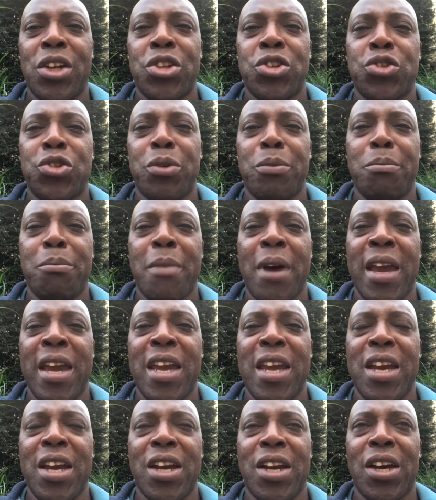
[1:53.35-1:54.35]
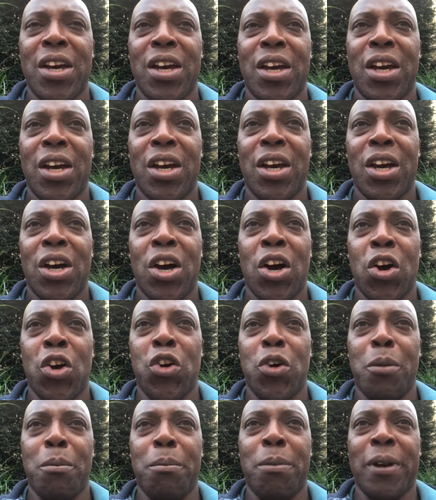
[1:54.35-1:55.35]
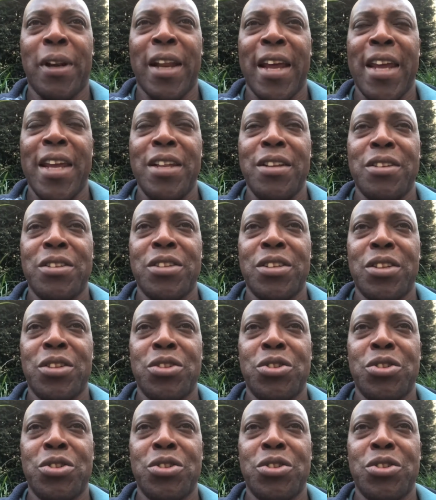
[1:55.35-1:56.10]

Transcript: To make a complaint